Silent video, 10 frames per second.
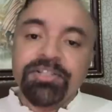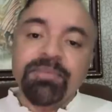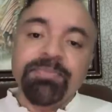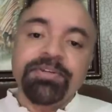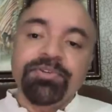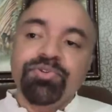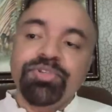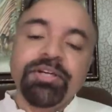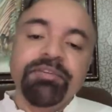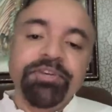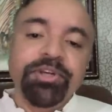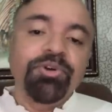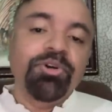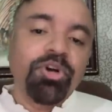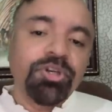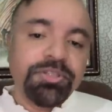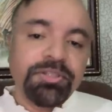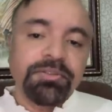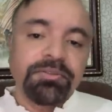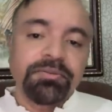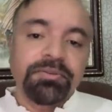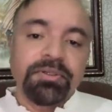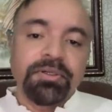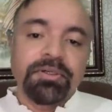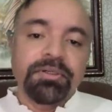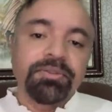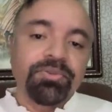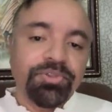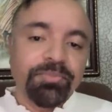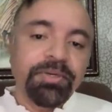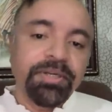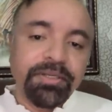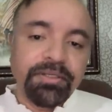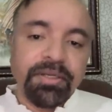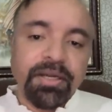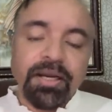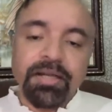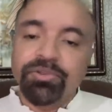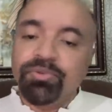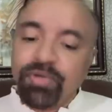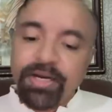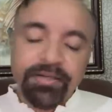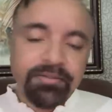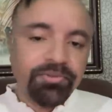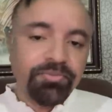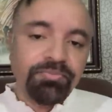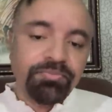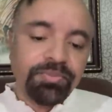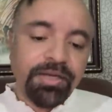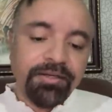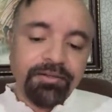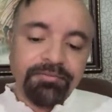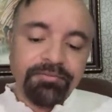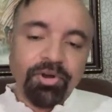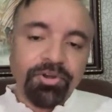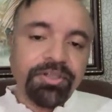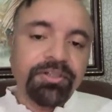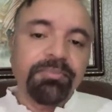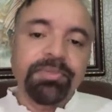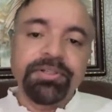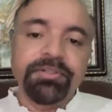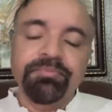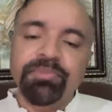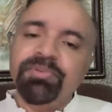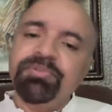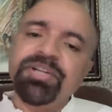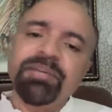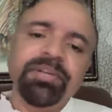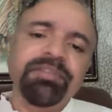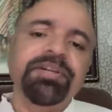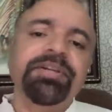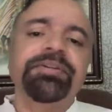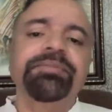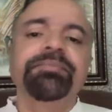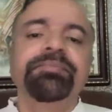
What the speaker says: aap you send a video across to somebody and you write, you kind of doctor it a bit, people start believing it.